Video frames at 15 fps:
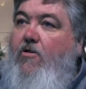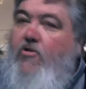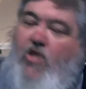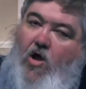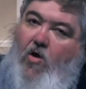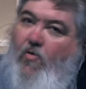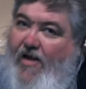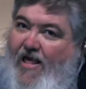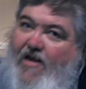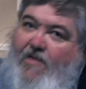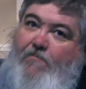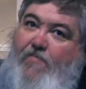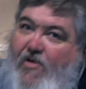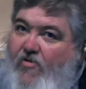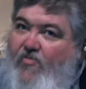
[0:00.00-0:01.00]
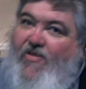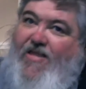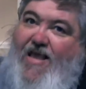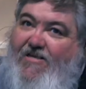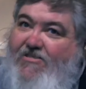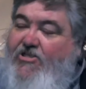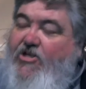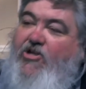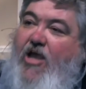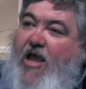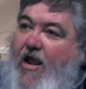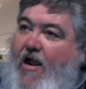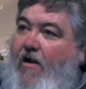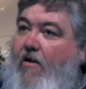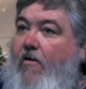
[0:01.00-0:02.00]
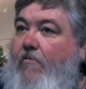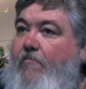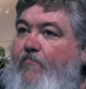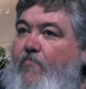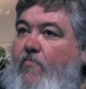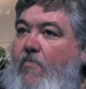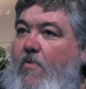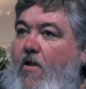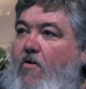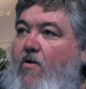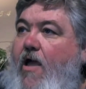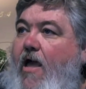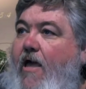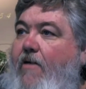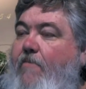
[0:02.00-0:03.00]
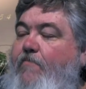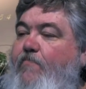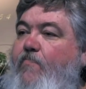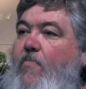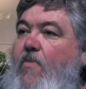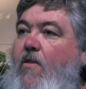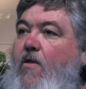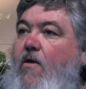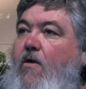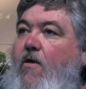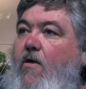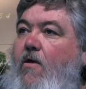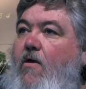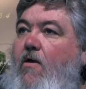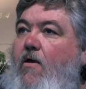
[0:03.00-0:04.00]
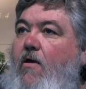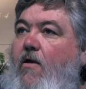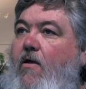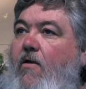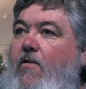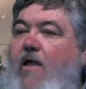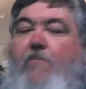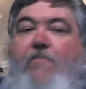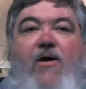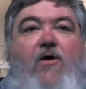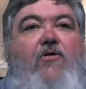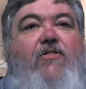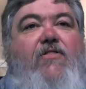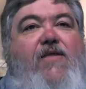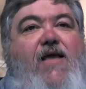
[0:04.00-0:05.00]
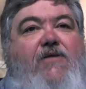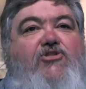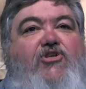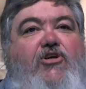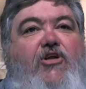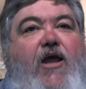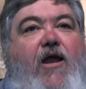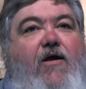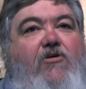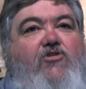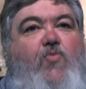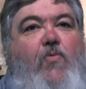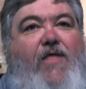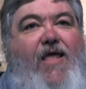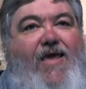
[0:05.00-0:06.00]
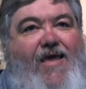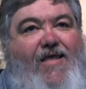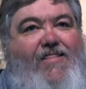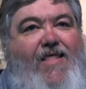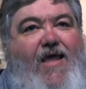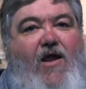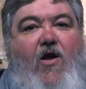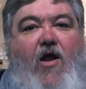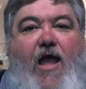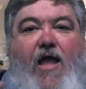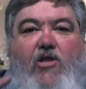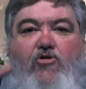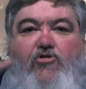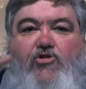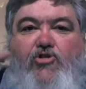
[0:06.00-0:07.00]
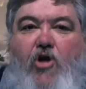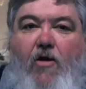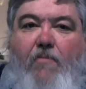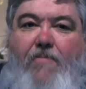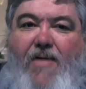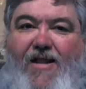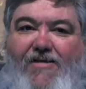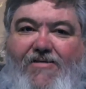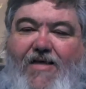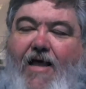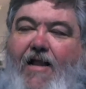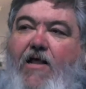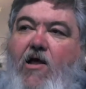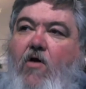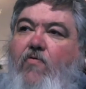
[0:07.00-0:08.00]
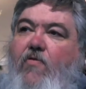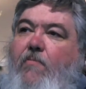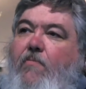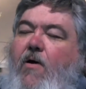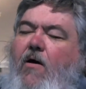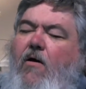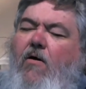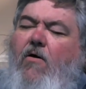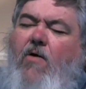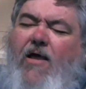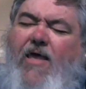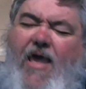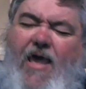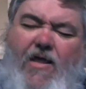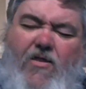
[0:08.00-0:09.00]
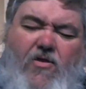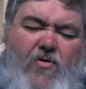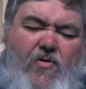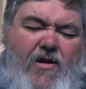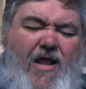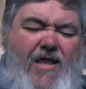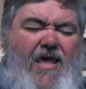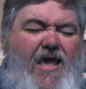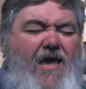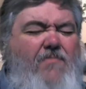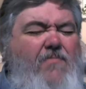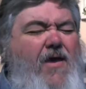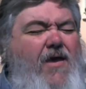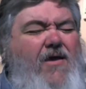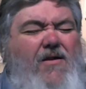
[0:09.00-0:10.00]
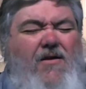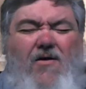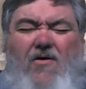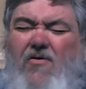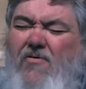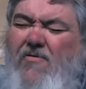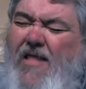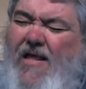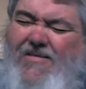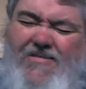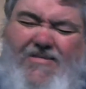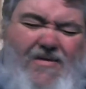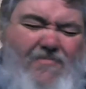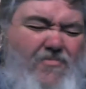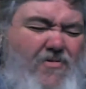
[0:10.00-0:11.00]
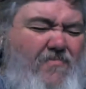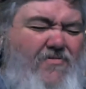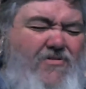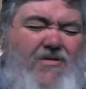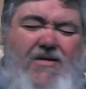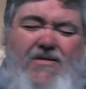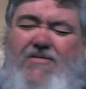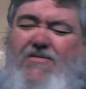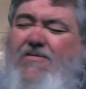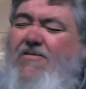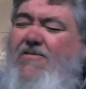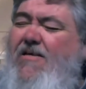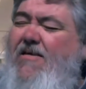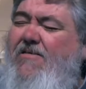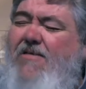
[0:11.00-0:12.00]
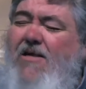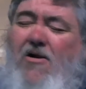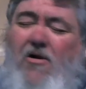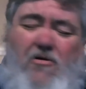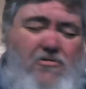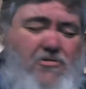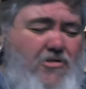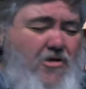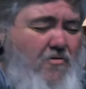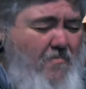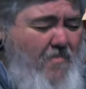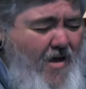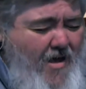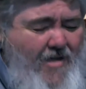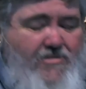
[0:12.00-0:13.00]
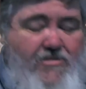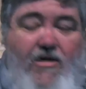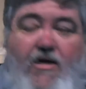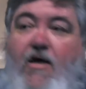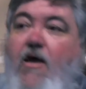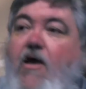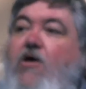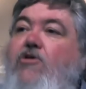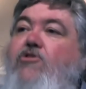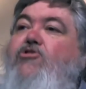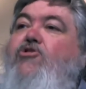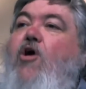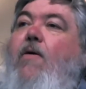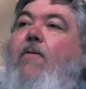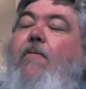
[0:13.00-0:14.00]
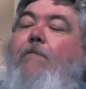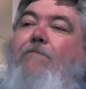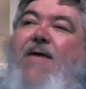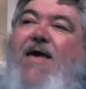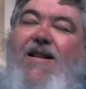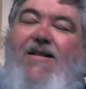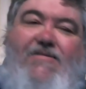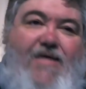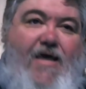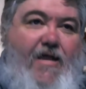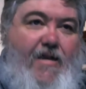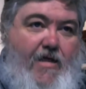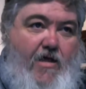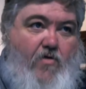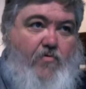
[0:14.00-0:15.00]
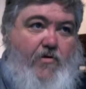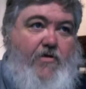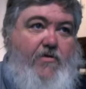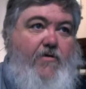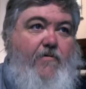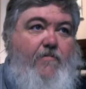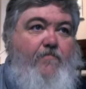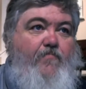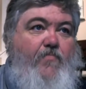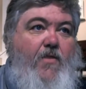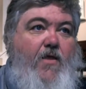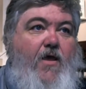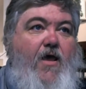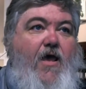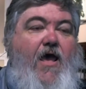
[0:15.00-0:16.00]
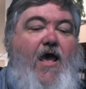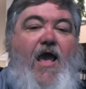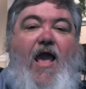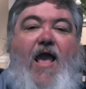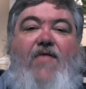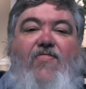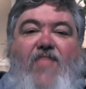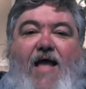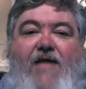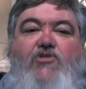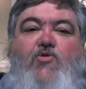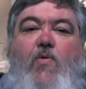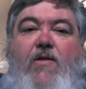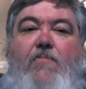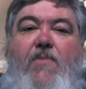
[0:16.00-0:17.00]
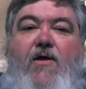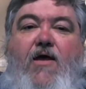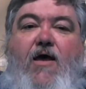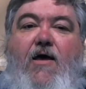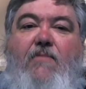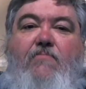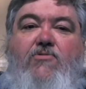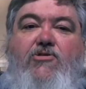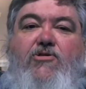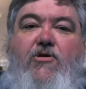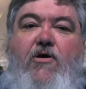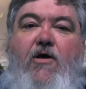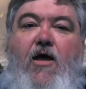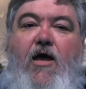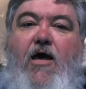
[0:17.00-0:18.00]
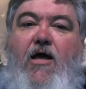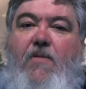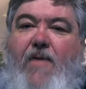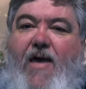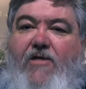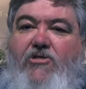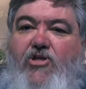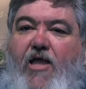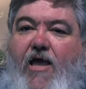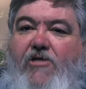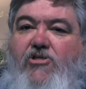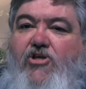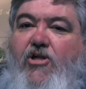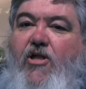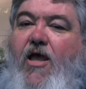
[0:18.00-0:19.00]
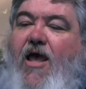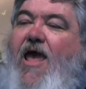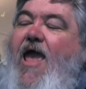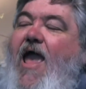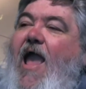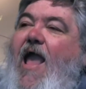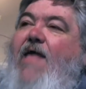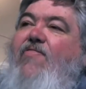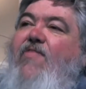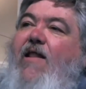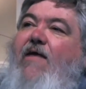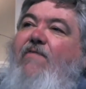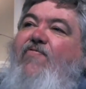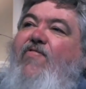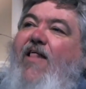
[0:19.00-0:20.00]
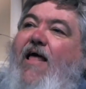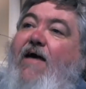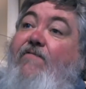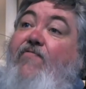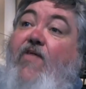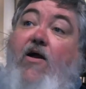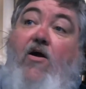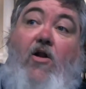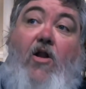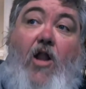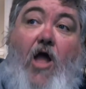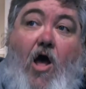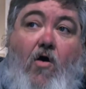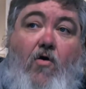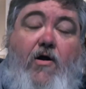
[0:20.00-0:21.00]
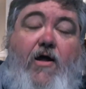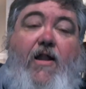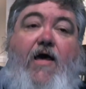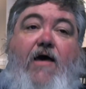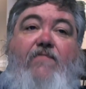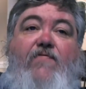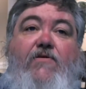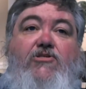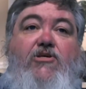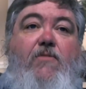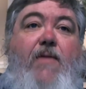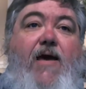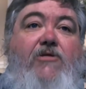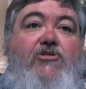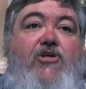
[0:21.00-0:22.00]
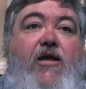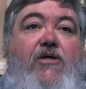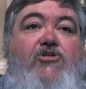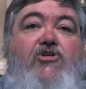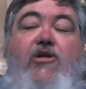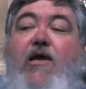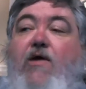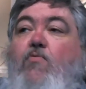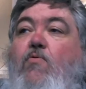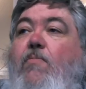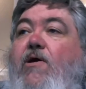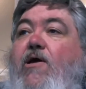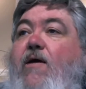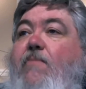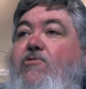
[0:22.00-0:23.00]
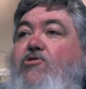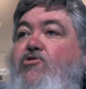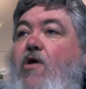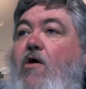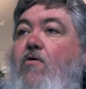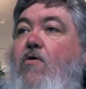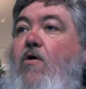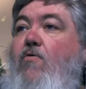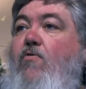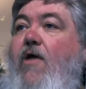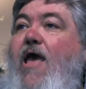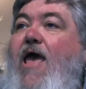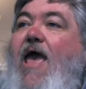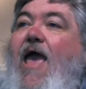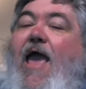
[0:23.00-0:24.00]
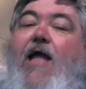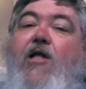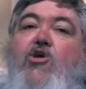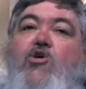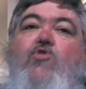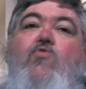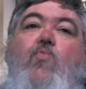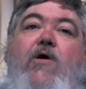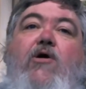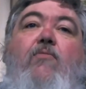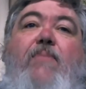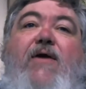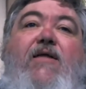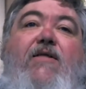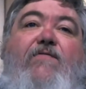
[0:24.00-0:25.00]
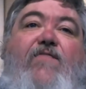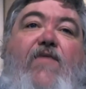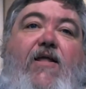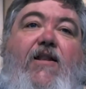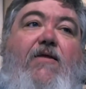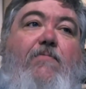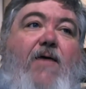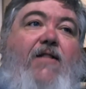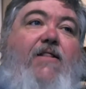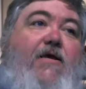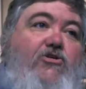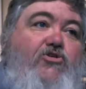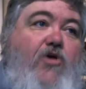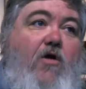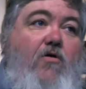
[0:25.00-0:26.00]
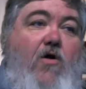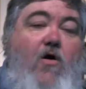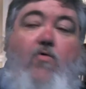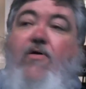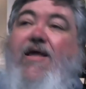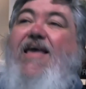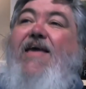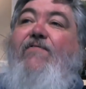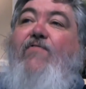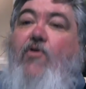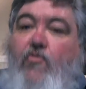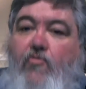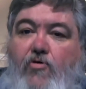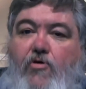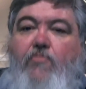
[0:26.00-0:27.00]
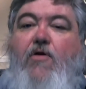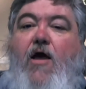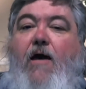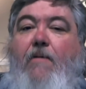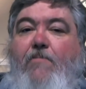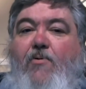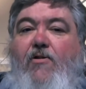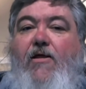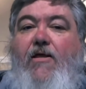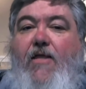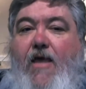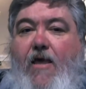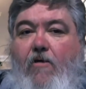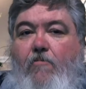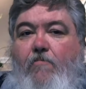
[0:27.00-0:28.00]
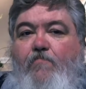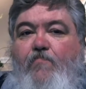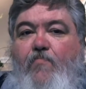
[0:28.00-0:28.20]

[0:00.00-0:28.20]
Don't let them build the nest in your hair, okay? Now, building the nest in your hair is when they get there and you start meditating on them. Oh, I can't do it. I can't make it. Oh, that symptom of sickness and disease, it hurts so much. You start meditating on it. And that's when it becomes an imagination. And then if left there long enough as an imagination, it will become a stronghold. And you will be defeated by that stronghold if you do not pull it down.